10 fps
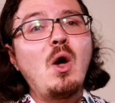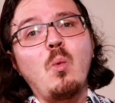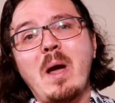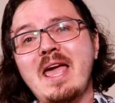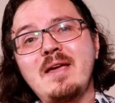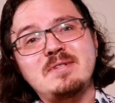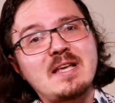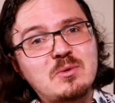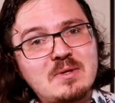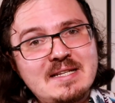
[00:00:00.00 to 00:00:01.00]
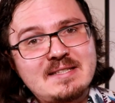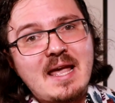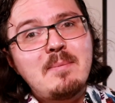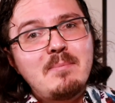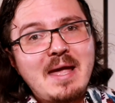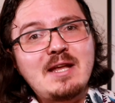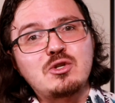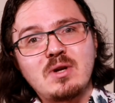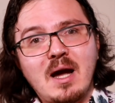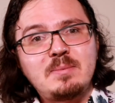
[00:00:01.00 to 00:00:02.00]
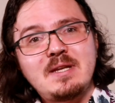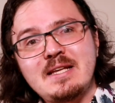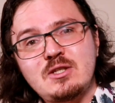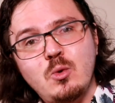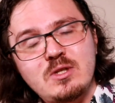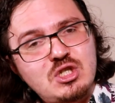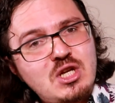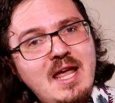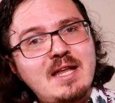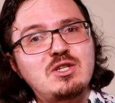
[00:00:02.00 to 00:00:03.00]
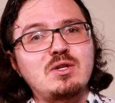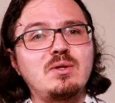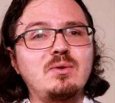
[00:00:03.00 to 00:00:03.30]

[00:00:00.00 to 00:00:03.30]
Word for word: Waves has released a major update to its change